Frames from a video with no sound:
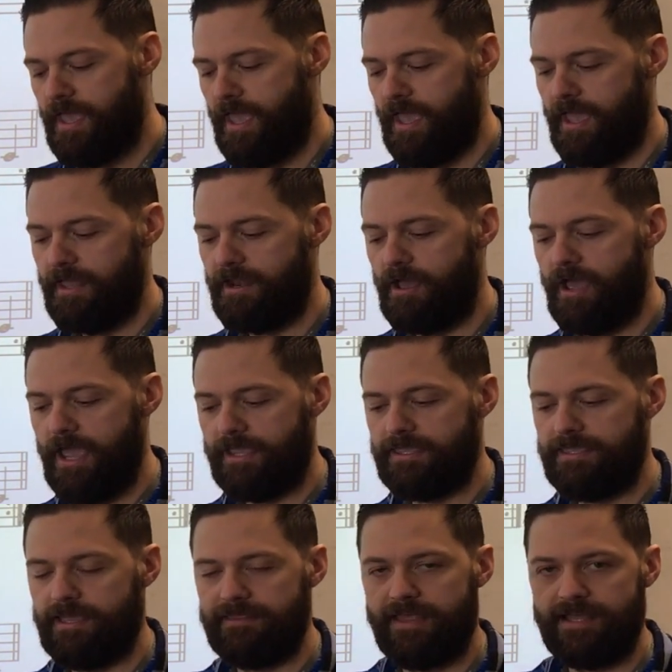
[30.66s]
and I
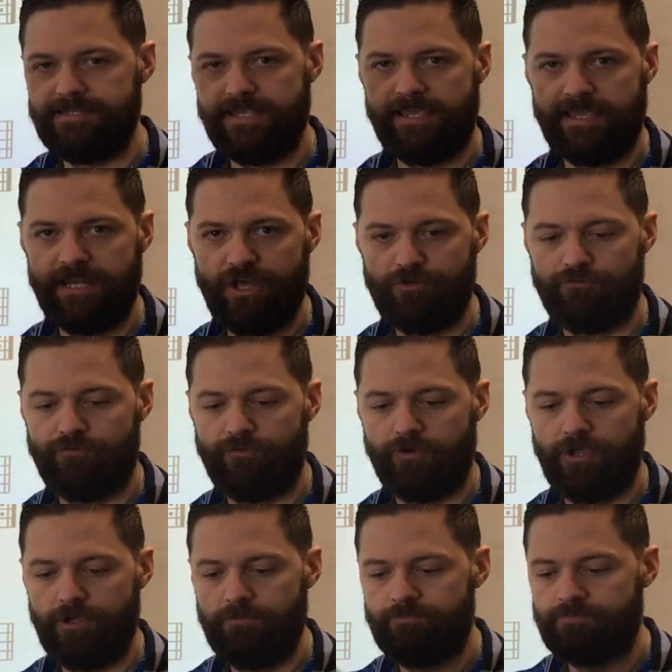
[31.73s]
can get that taken out for
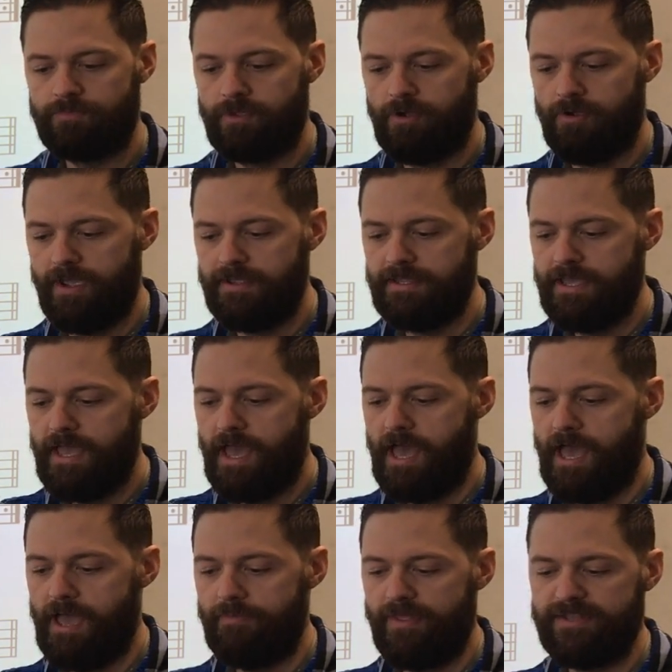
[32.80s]
you. Alright,
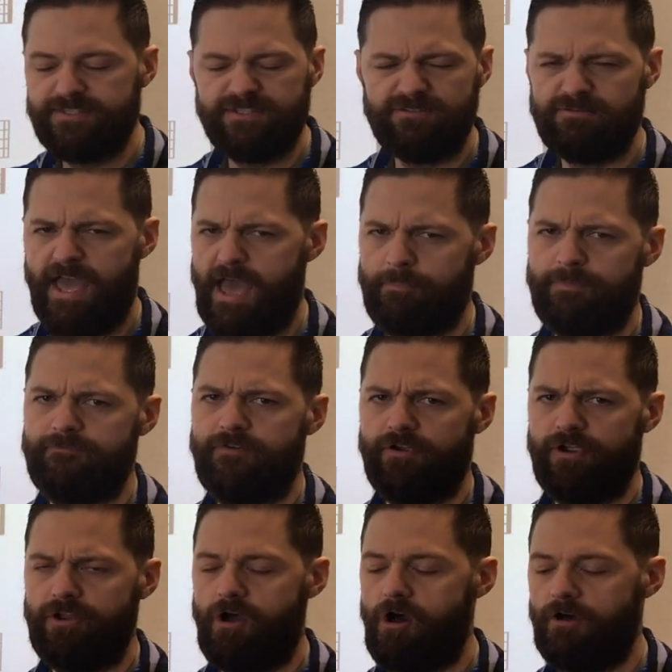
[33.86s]
that doesn't happen
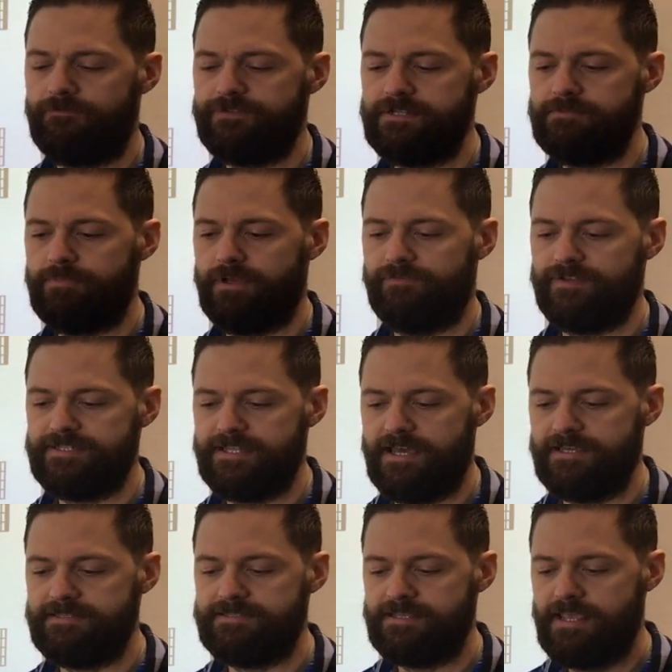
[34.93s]
very often, but if it
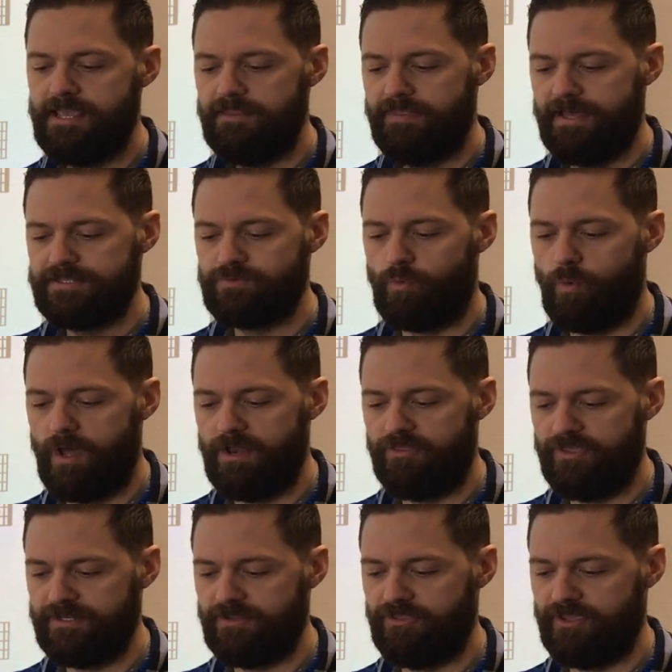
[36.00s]
does, that's one
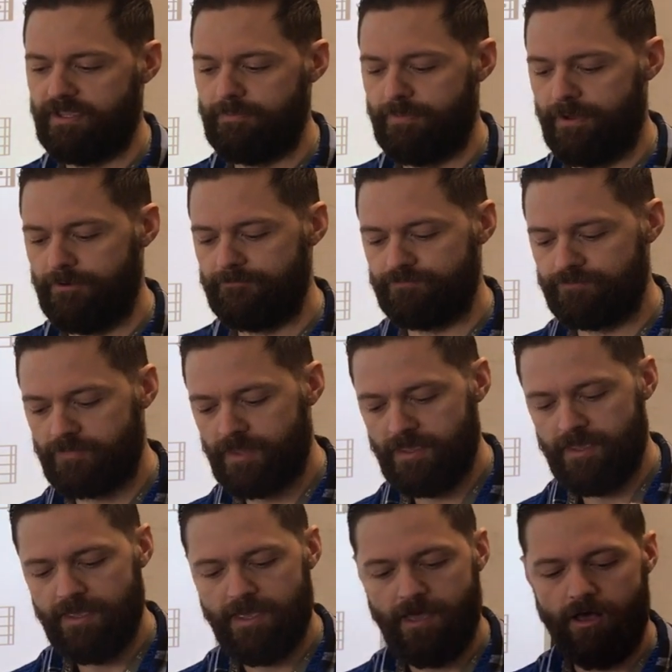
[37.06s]
thing to think about.
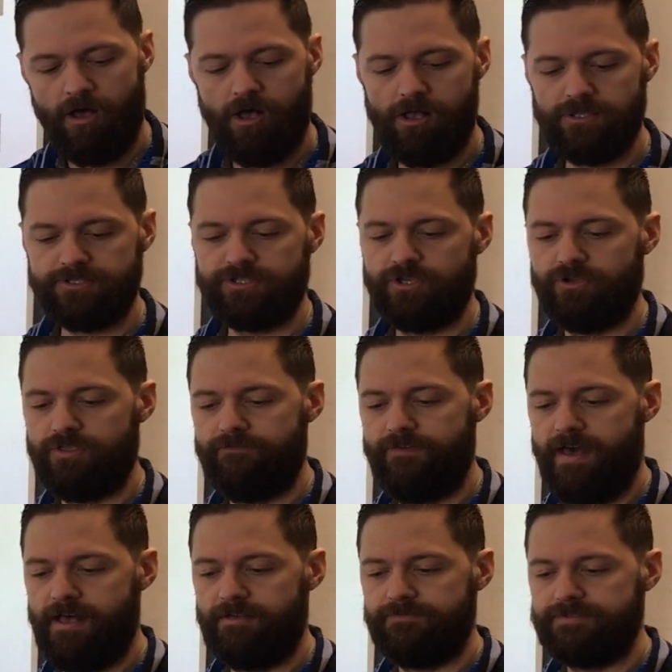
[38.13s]
Also, the
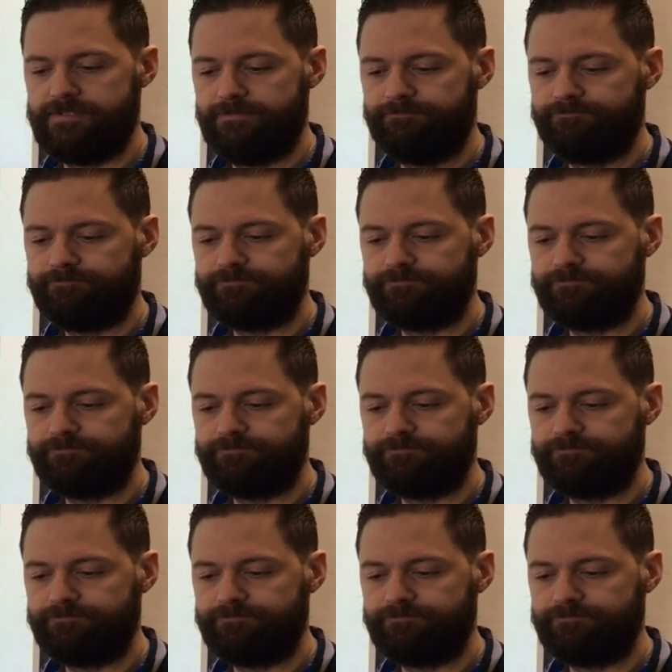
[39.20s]
valves.